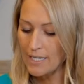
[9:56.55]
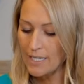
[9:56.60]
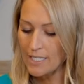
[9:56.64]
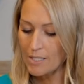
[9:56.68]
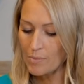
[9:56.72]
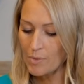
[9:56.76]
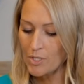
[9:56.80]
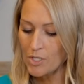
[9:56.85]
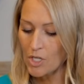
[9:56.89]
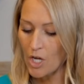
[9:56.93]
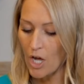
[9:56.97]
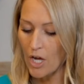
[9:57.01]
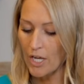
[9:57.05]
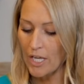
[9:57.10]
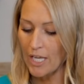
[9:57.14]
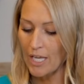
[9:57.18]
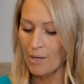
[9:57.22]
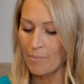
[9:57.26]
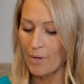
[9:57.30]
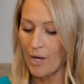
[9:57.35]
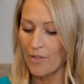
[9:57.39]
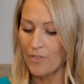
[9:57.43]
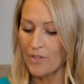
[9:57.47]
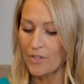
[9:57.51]
has been talking
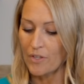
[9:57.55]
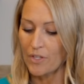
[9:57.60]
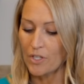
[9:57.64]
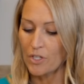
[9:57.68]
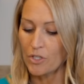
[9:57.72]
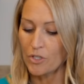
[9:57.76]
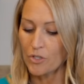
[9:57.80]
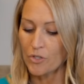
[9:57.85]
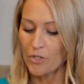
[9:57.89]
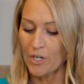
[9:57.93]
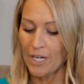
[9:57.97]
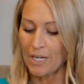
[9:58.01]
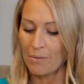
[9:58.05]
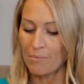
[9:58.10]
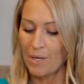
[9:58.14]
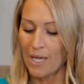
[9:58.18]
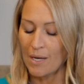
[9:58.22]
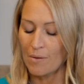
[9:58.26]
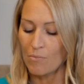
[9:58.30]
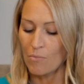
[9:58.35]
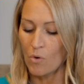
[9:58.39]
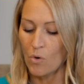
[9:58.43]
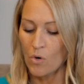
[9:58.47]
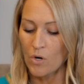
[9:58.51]
about the little green
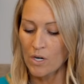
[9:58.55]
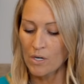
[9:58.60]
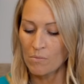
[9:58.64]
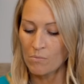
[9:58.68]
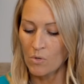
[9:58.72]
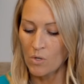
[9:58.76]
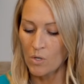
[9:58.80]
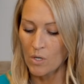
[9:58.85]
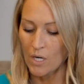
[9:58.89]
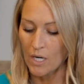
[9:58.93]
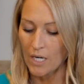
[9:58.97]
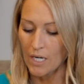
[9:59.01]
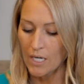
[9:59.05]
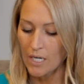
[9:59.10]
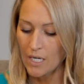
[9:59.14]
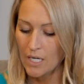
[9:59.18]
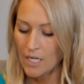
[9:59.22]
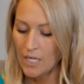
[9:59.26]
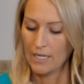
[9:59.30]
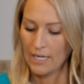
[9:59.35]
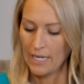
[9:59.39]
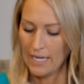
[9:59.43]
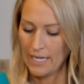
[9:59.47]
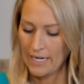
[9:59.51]
men more and more.
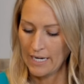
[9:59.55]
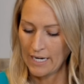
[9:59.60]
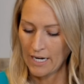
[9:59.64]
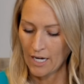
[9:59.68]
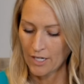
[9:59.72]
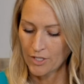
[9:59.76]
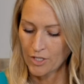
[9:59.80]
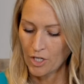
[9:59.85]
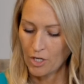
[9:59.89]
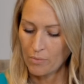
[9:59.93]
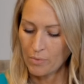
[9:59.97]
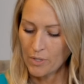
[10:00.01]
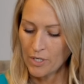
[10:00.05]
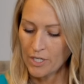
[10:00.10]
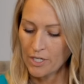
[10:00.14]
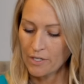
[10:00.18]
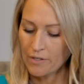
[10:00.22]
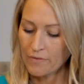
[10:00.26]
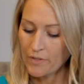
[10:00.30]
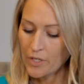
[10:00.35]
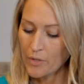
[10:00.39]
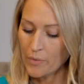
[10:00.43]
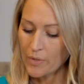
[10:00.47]
In an October interview